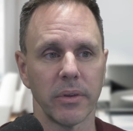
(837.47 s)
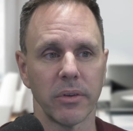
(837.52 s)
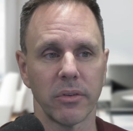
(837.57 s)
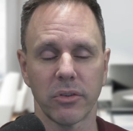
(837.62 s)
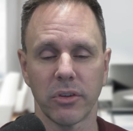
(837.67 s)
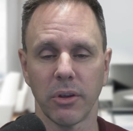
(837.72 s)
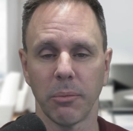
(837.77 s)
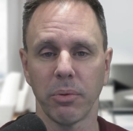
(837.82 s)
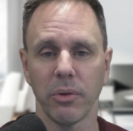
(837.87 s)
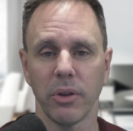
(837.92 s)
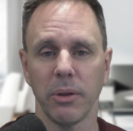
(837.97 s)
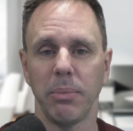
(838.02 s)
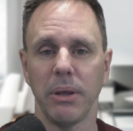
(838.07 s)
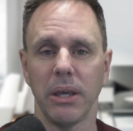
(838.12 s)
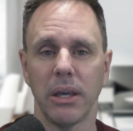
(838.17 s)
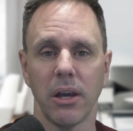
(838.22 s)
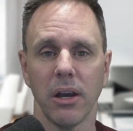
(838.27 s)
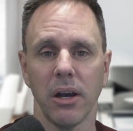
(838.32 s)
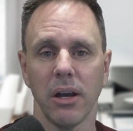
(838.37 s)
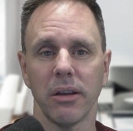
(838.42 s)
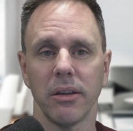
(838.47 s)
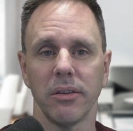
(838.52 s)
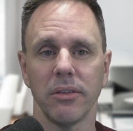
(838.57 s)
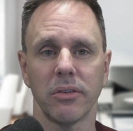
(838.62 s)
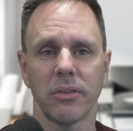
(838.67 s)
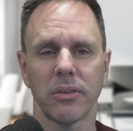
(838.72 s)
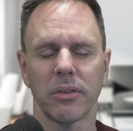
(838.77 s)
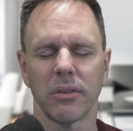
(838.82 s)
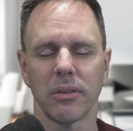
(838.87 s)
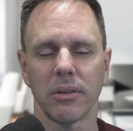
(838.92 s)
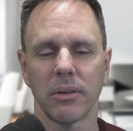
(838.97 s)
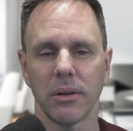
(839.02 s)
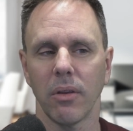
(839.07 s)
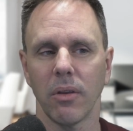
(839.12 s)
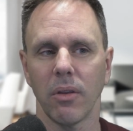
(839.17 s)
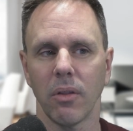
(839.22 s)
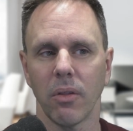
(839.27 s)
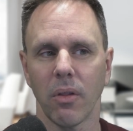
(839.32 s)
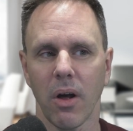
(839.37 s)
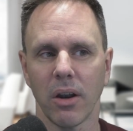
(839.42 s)
simply because
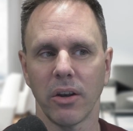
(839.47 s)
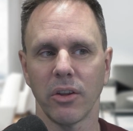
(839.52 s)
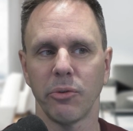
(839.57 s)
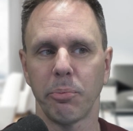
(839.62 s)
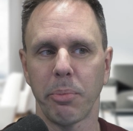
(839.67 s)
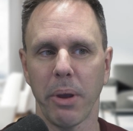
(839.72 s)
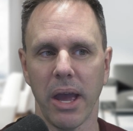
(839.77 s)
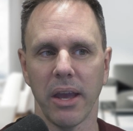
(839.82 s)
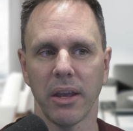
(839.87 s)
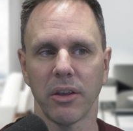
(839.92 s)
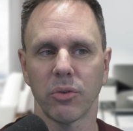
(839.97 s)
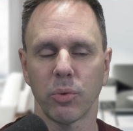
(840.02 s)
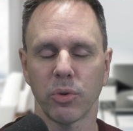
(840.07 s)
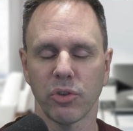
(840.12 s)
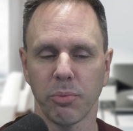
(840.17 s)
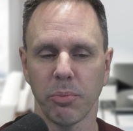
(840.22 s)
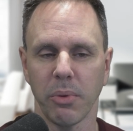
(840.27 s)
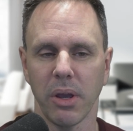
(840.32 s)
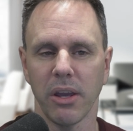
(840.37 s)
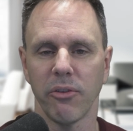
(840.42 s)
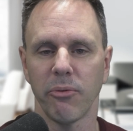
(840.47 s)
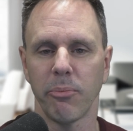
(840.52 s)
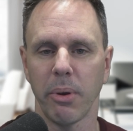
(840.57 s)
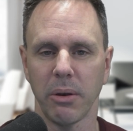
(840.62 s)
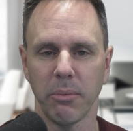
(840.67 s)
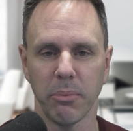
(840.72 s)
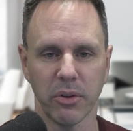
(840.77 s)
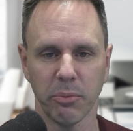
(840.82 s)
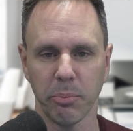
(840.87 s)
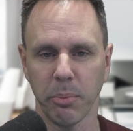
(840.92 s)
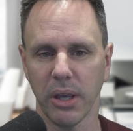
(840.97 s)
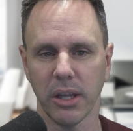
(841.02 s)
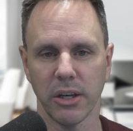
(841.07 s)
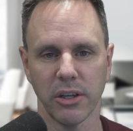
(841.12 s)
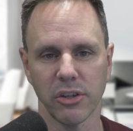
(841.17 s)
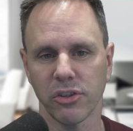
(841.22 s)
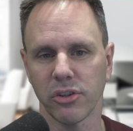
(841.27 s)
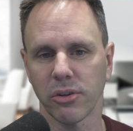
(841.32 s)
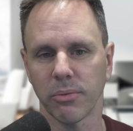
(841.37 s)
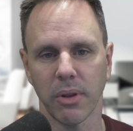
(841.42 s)
a lot of these banks, which may have been
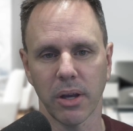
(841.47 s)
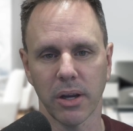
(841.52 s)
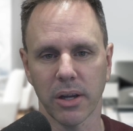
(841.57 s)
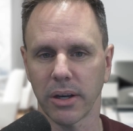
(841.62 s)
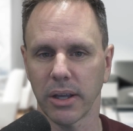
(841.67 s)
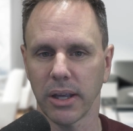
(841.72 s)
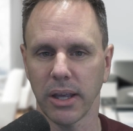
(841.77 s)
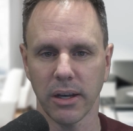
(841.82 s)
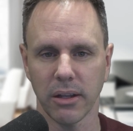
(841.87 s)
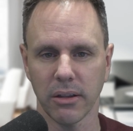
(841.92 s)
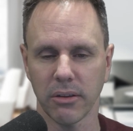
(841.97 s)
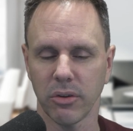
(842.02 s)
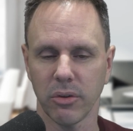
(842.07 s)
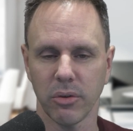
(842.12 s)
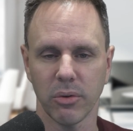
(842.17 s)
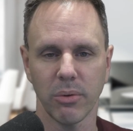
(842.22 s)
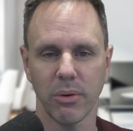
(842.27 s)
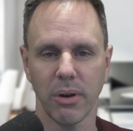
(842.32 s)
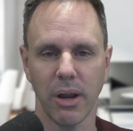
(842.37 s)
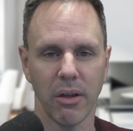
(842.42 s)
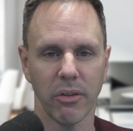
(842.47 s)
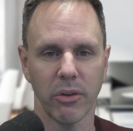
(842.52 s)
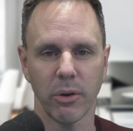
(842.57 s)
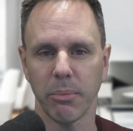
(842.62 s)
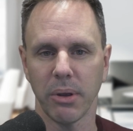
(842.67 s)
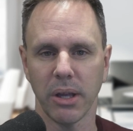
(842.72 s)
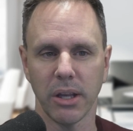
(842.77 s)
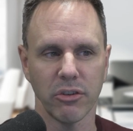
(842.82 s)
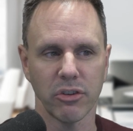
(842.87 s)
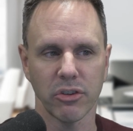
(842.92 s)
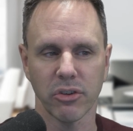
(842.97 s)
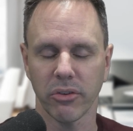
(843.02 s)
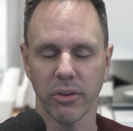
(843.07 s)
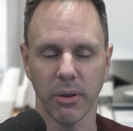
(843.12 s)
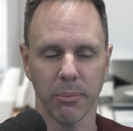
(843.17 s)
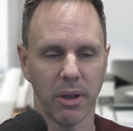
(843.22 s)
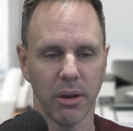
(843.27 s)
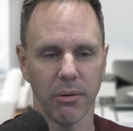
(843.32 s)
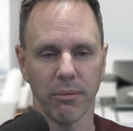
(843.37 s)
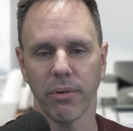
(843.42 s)
mismanaged, I'm not going to get into how they're managed because
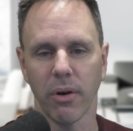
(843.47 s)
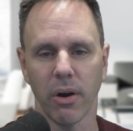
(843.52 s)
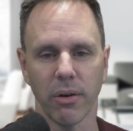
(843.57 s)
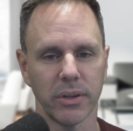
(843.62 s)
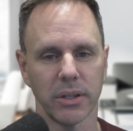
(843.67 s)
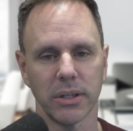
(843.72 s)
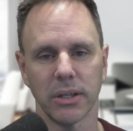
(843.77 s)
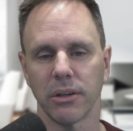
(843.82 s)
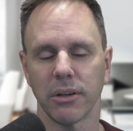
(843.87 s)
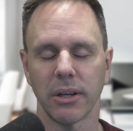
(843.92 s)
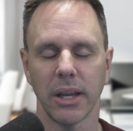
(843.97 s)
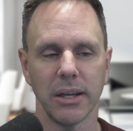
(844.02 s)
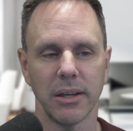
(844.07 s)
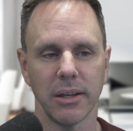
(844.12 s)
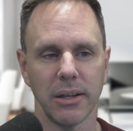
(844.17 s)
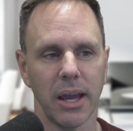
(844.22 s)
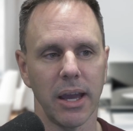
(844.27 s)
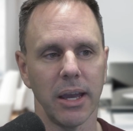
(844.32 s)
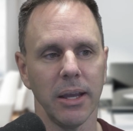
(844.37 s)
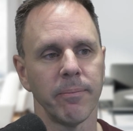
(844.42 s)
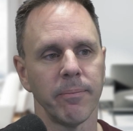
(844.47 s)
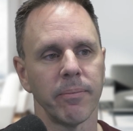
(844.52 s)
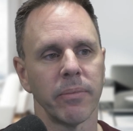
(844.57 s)
I'm not involved in their day to day,